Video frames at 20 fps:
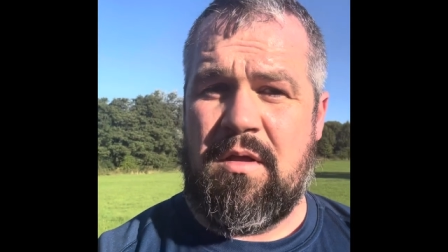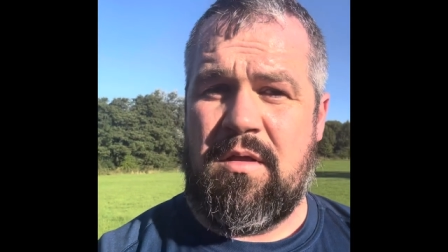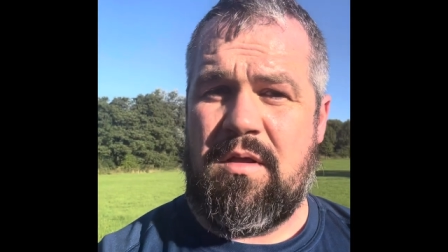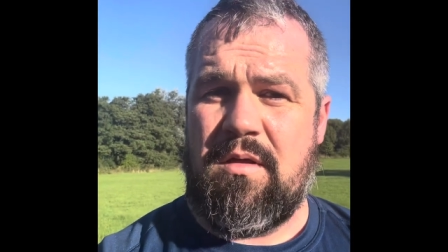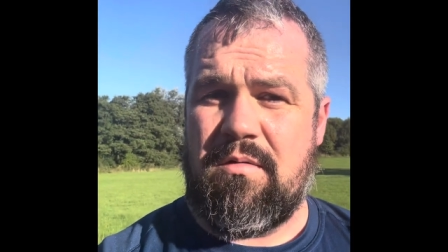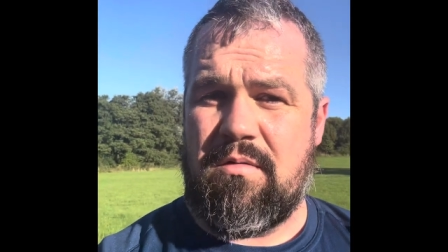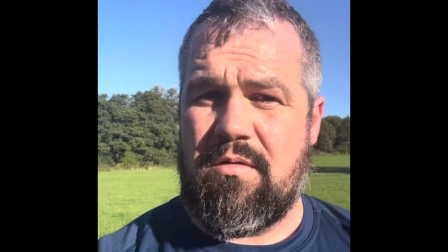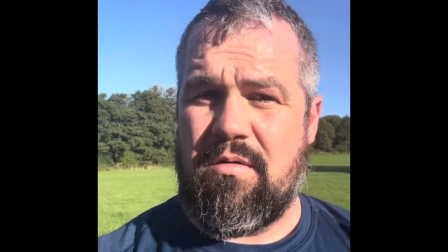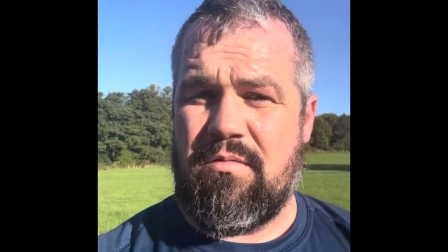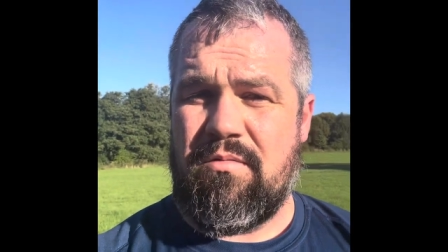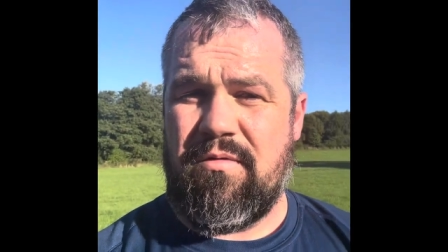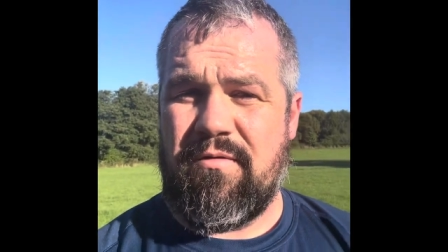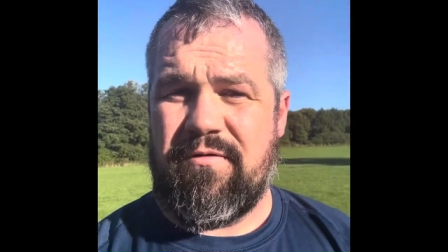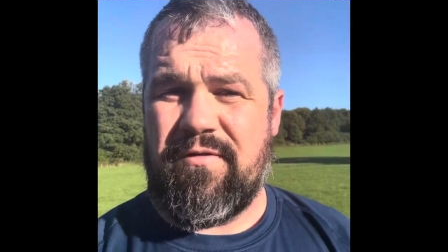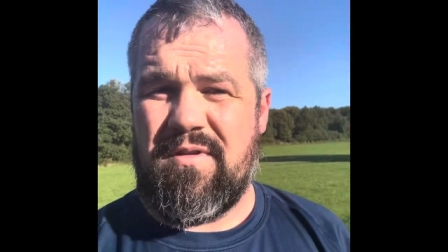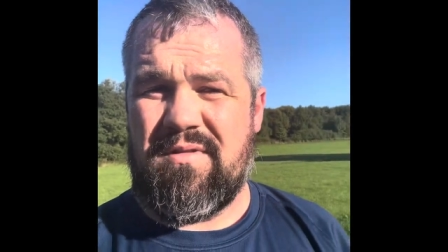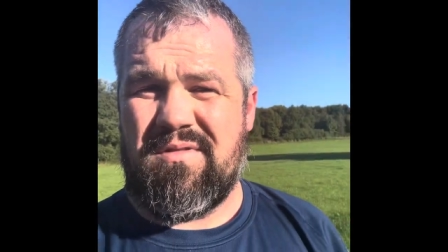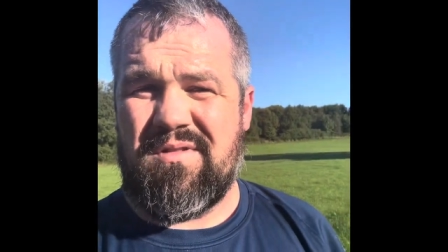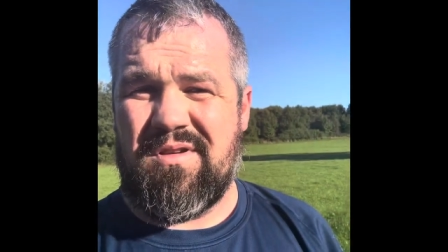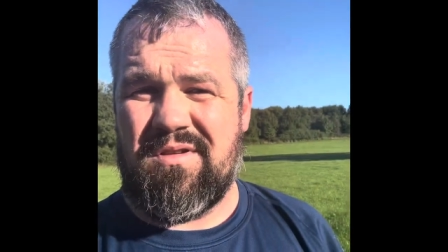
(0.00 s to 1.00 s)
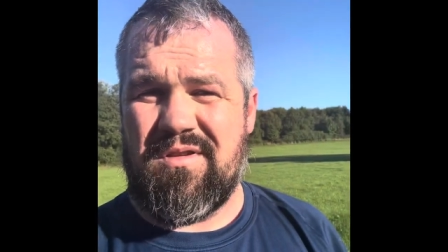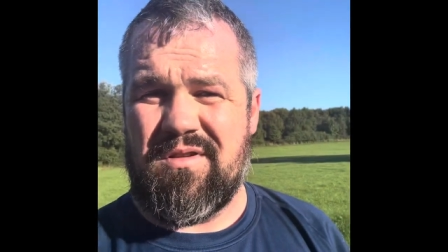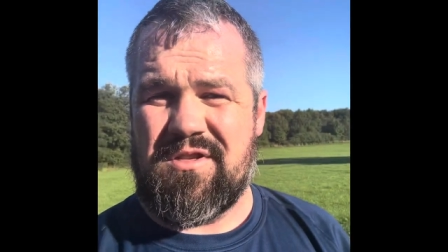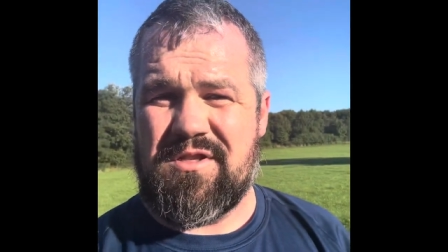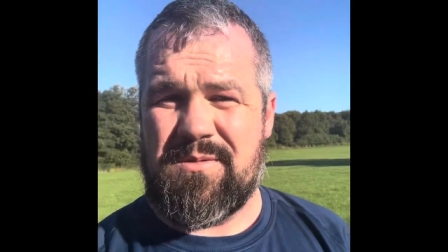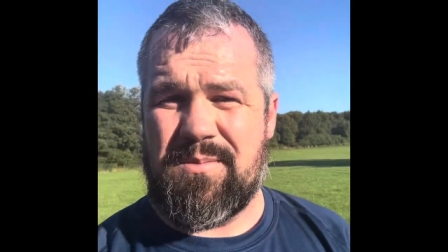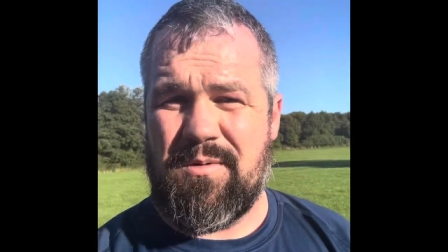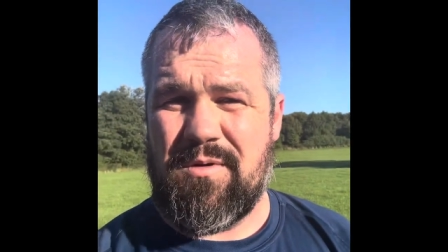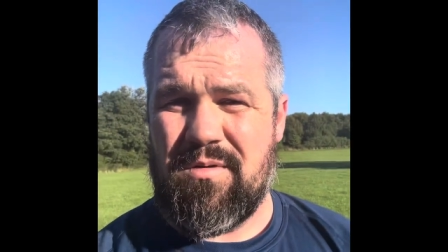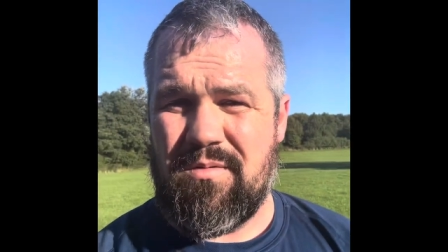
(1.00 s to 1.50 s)
there we go, we've found a good
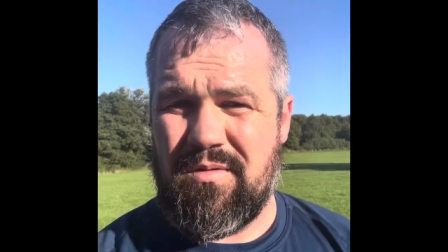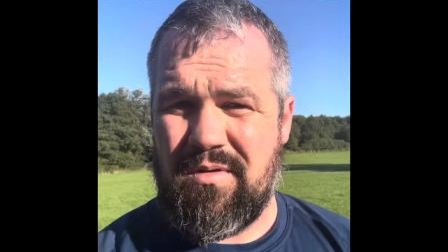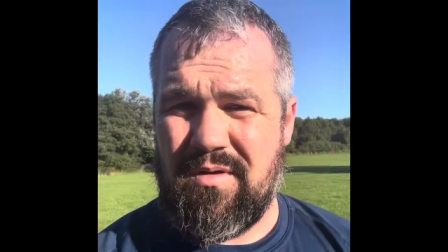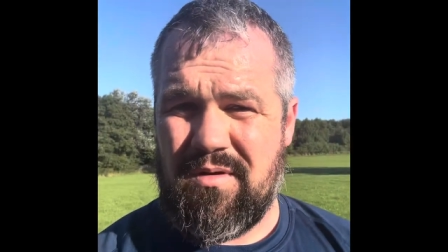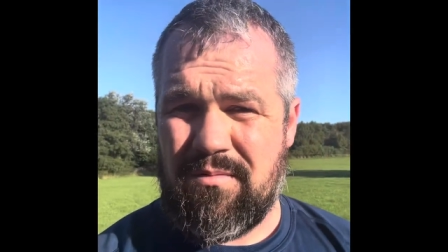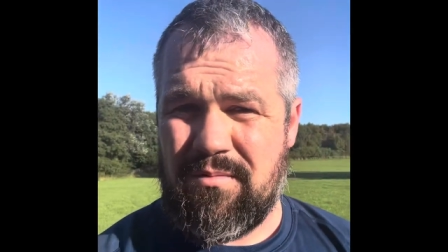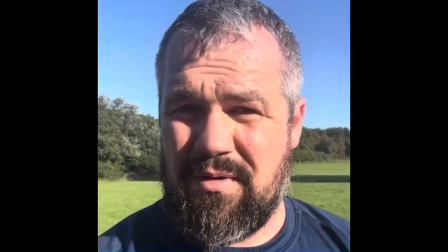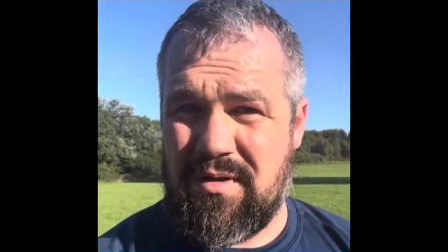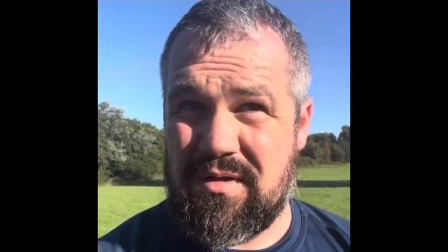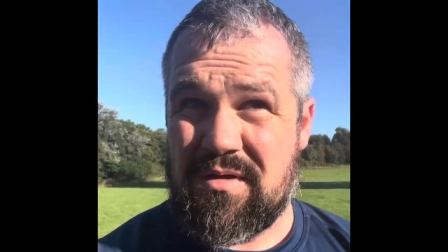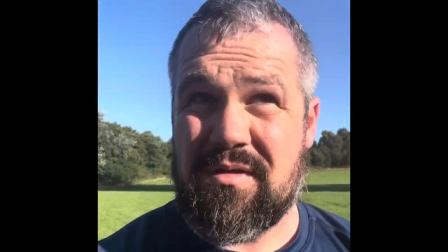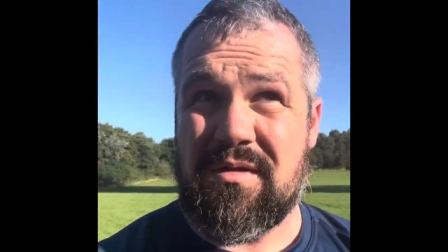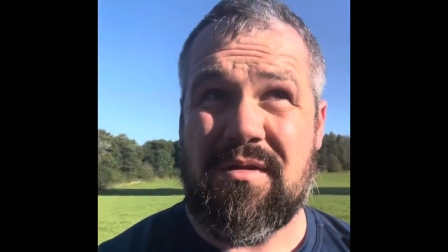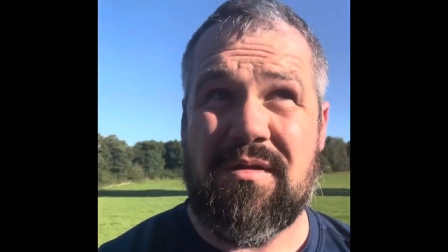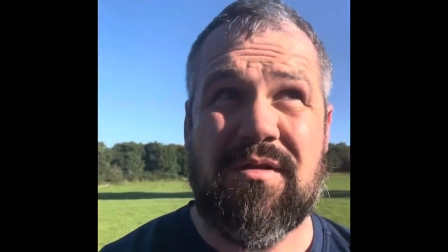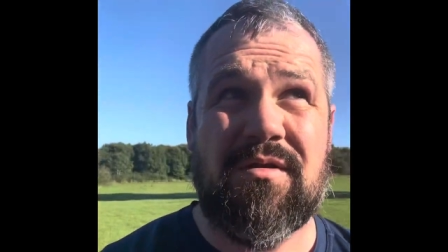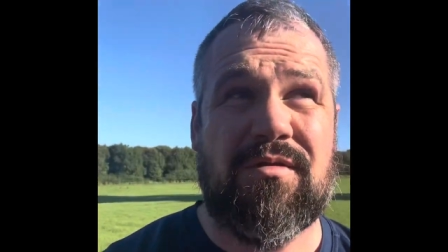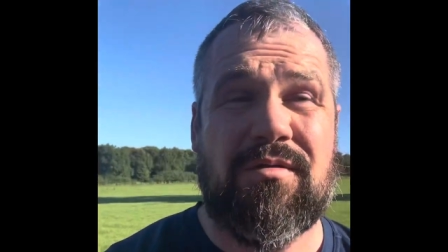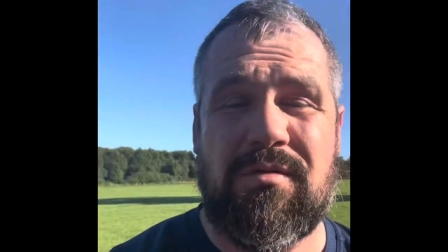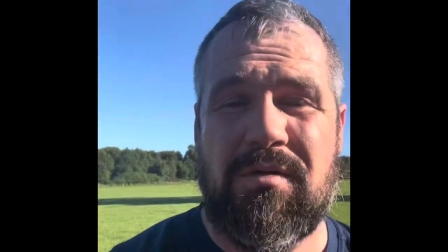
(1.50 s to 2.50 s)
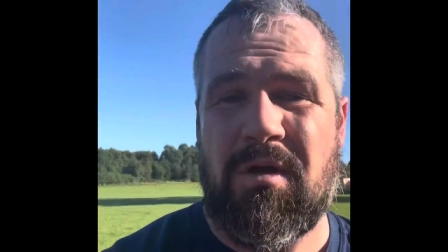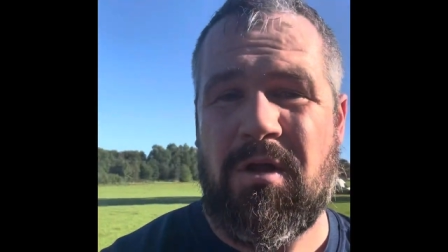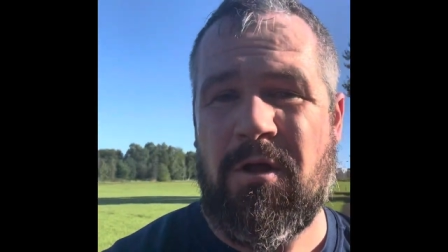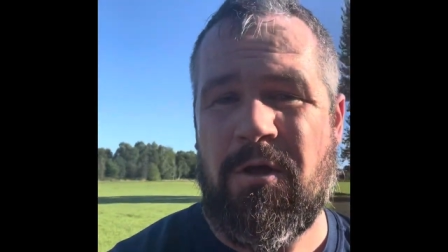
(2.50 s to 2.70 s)
spot there with the sun, so,